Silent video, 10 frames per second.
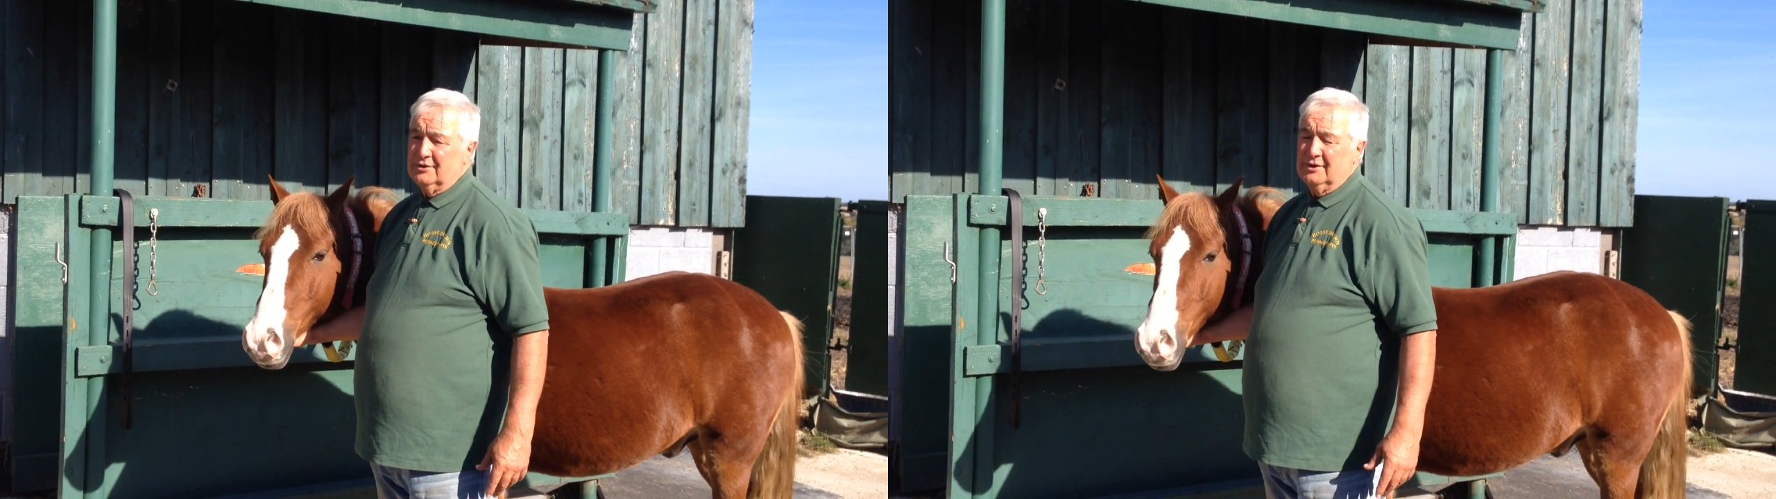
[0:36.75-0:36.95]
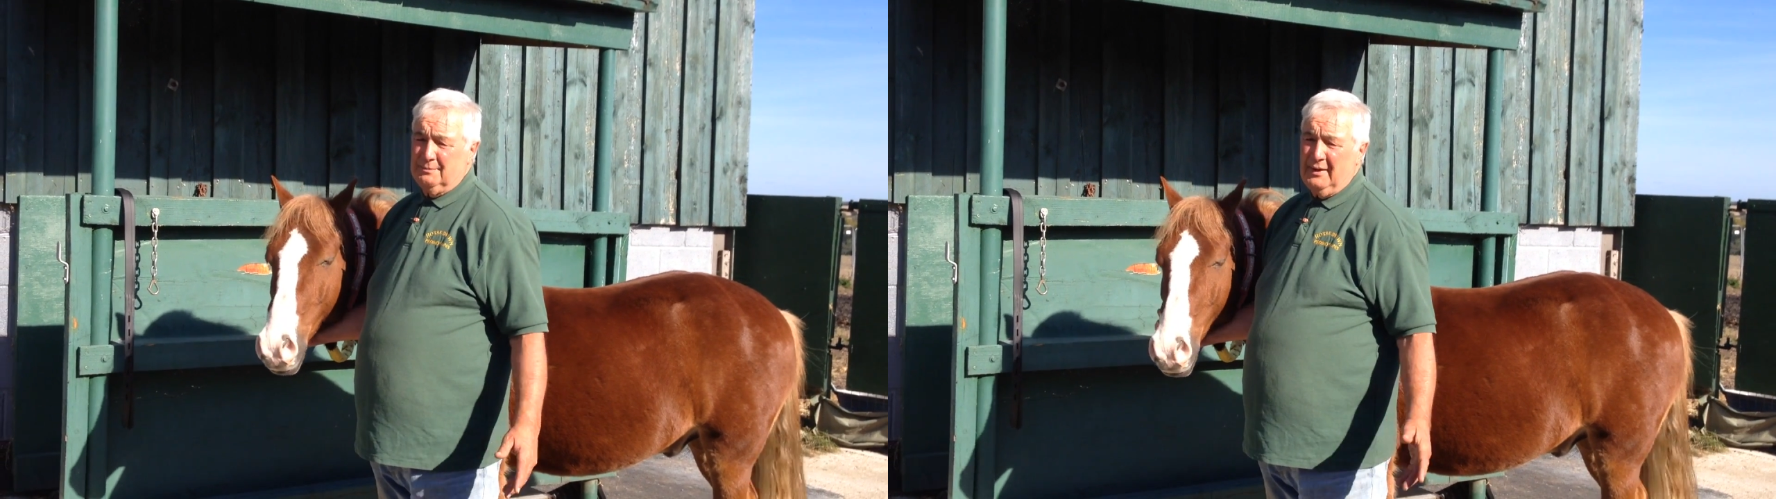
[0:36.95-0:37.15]

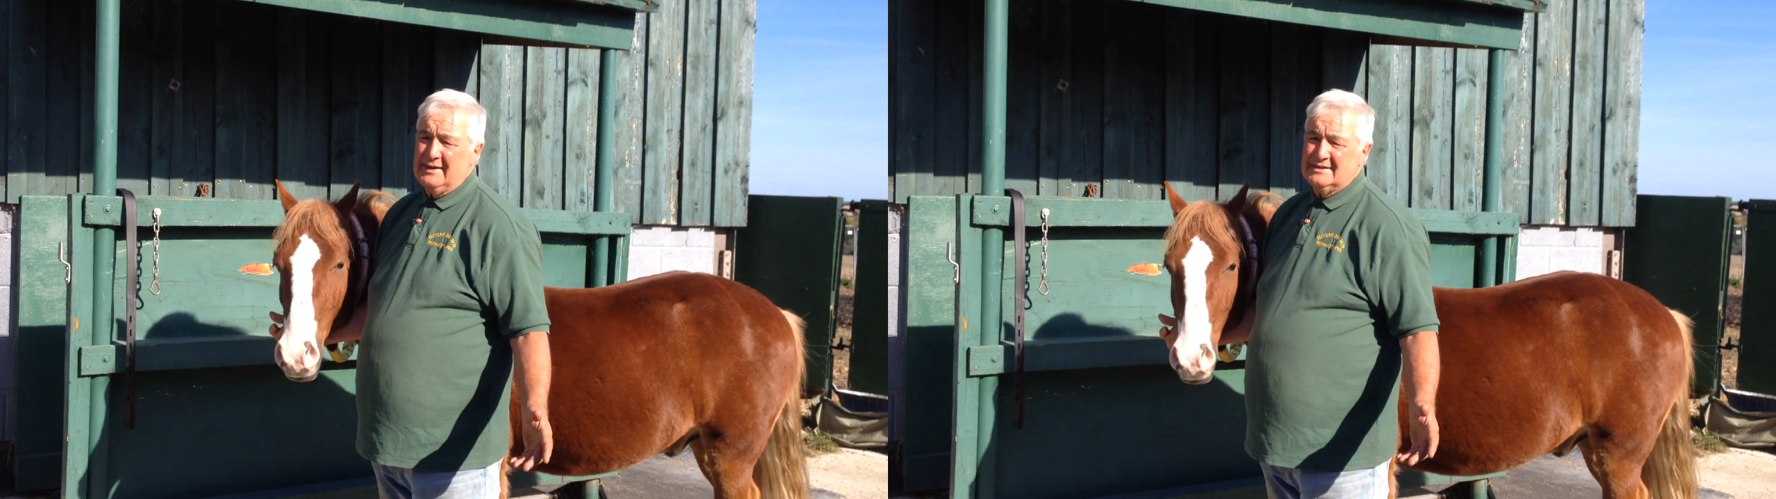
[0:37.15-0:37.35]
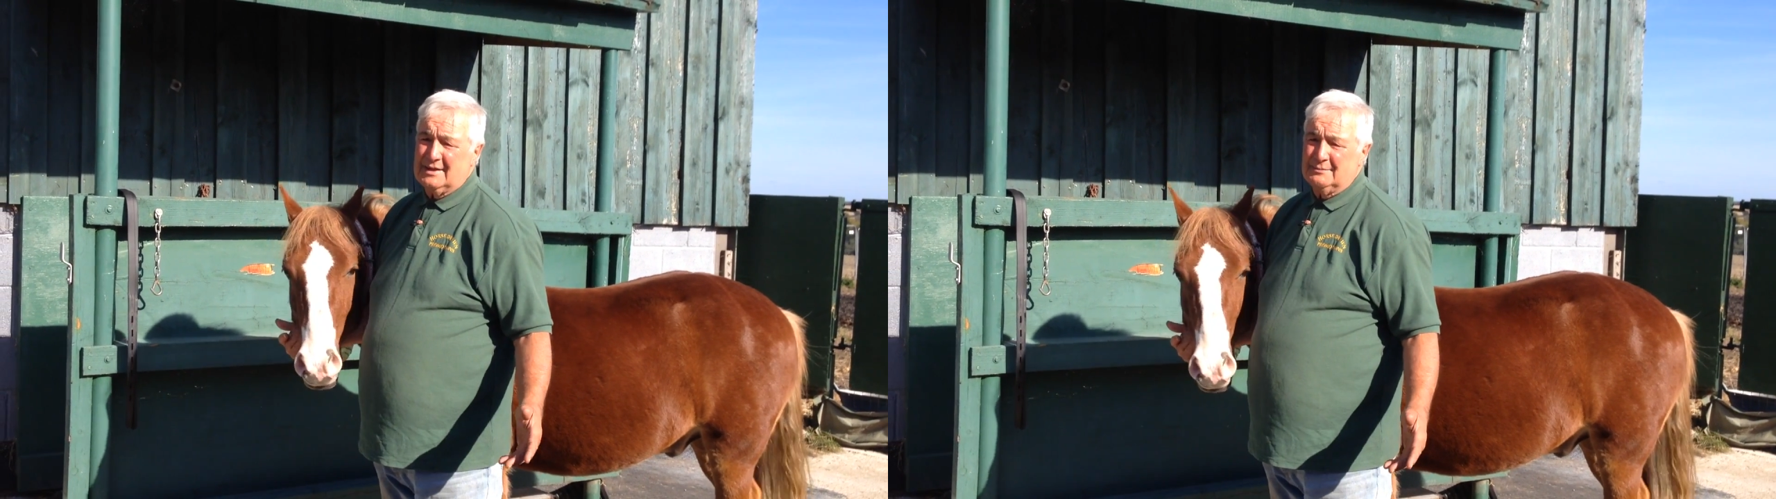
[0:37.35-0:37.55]
And the
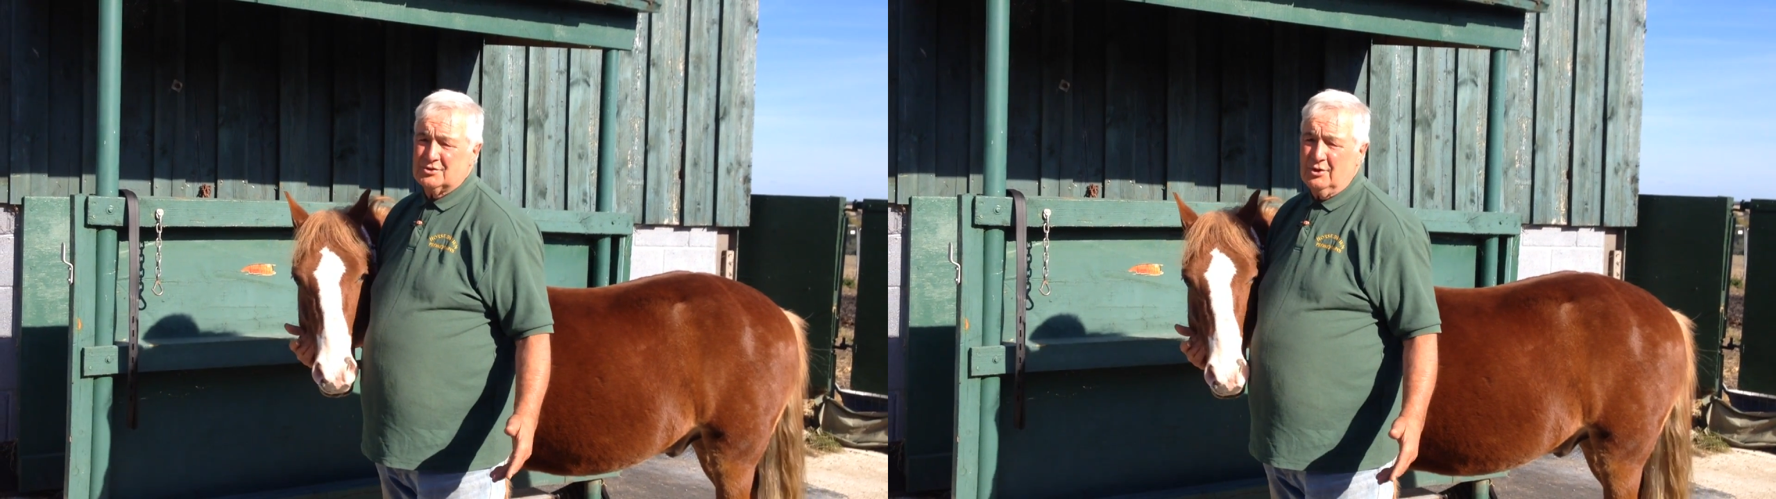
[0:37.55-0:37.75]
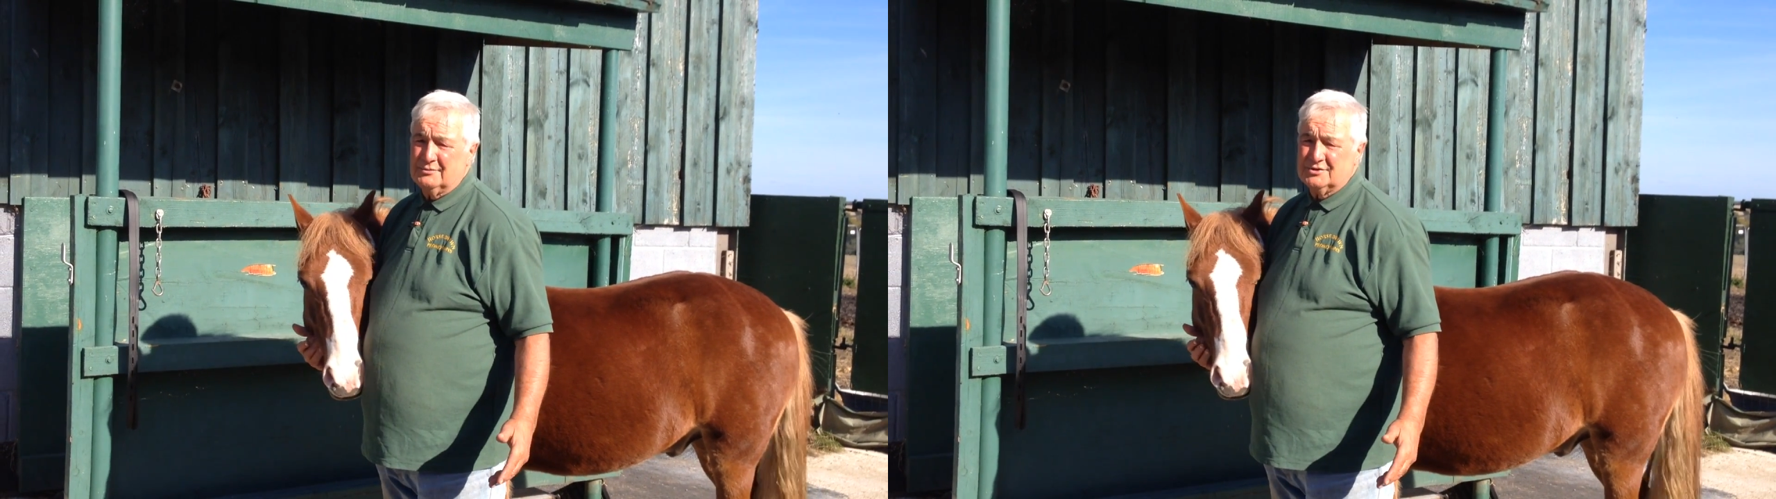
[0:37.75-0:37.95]
bay
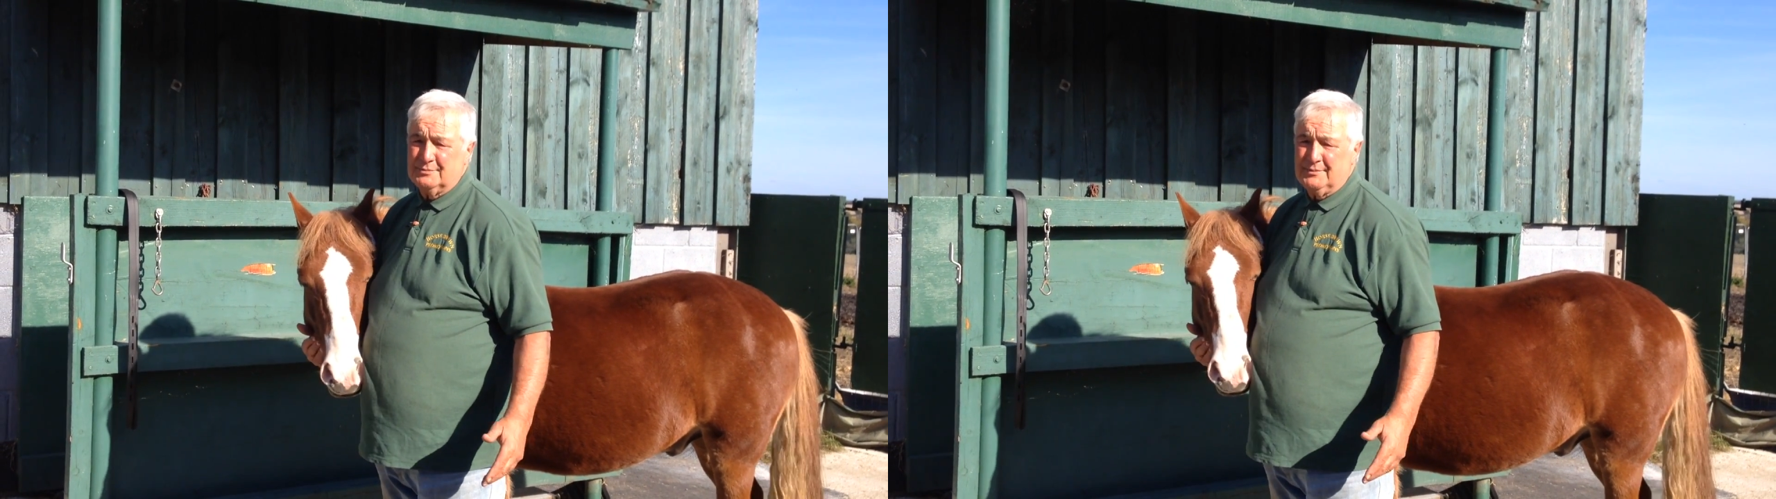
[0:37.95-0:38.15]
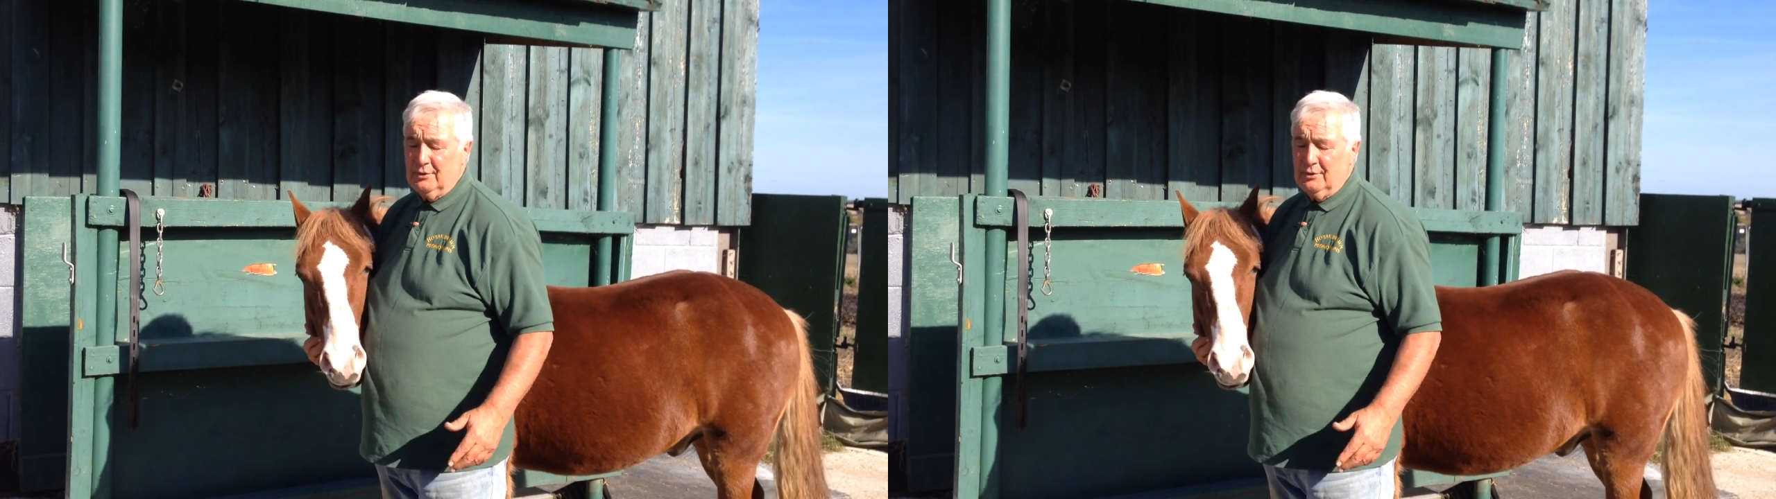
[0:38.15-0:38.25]
sometimes is a bit